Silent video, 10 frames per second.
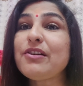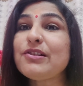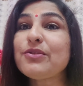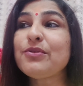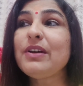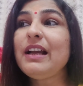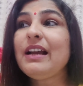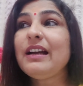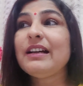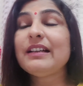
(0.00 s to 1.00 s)
also
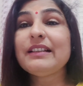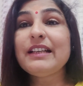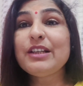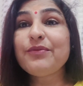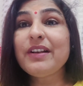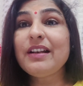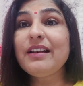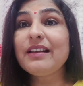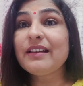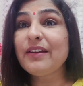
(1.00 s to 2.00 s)
it
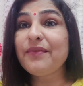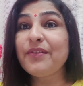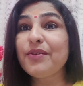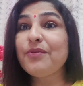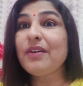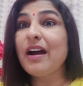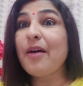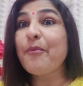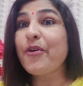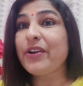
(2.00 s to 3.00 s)
will give you
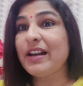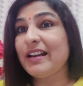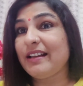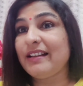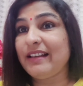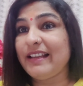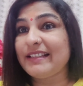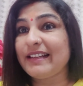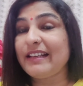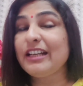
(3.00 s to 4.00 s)
a moral
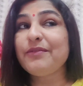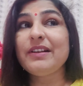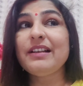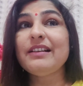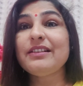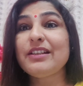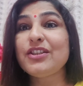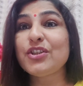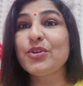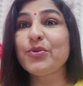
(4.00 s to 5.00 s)
lesson. It will
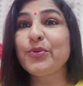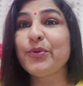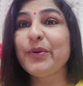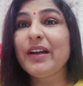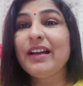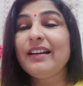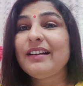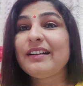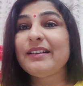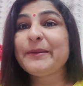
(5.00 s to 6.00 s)
teach you
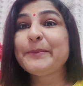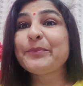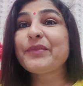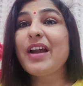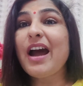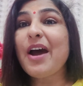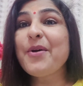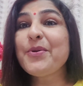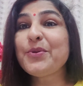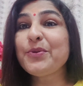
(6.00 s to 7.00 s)

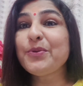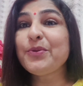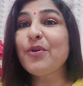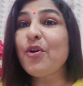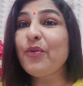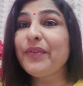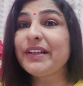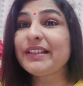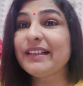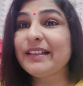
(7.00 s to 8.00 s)
how to
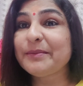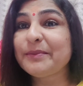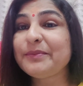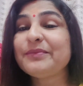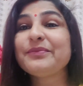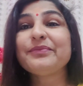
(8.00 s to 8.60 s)
overcome